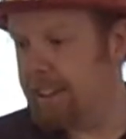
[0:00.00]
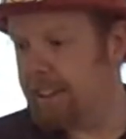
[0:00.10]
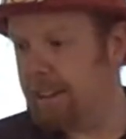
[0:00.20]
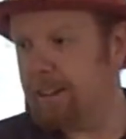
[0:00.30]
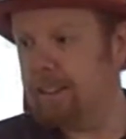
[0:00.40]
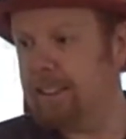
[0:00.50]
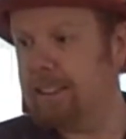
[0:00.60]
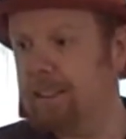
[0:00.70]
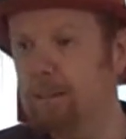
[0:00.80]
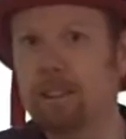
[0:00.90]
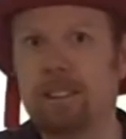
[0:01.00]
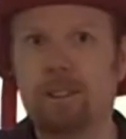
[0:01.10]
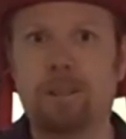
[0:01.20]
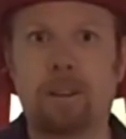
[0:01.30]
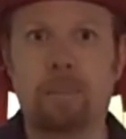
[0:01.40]
uh, and we're gonna
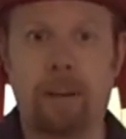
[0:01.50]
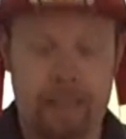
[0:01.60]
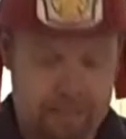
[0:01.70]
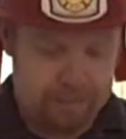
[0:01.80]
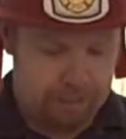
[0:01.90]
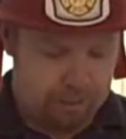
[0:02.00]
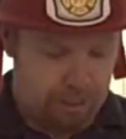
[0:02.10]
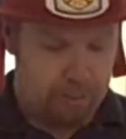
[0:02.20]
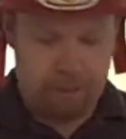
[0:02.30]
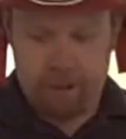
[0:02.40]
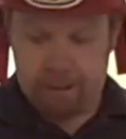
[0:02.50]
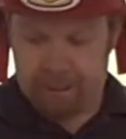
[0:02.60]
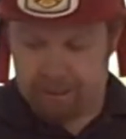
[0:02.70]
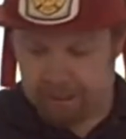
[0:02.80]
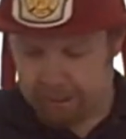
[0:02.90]
do an unboxing. So I
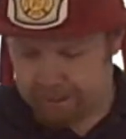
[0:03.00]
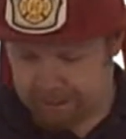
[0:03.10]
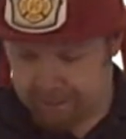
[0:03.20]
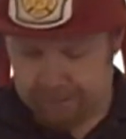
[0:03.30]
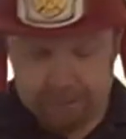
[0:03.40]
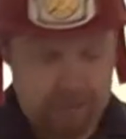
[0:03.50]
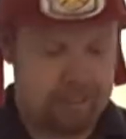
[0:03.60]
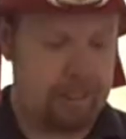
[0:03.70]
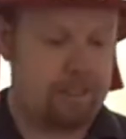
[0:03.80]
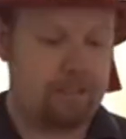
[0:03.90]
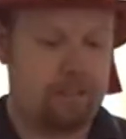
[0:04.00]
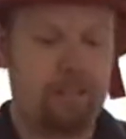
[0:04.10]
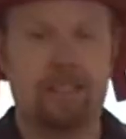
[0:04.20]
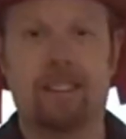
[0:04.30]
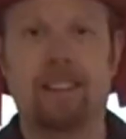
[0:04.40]
already cut the tape because I don't
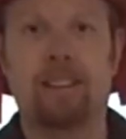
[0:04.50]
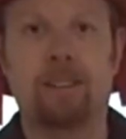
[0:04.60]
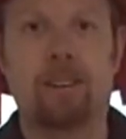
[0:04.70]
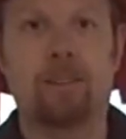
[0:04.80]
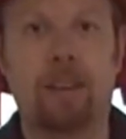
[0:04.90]
think you want to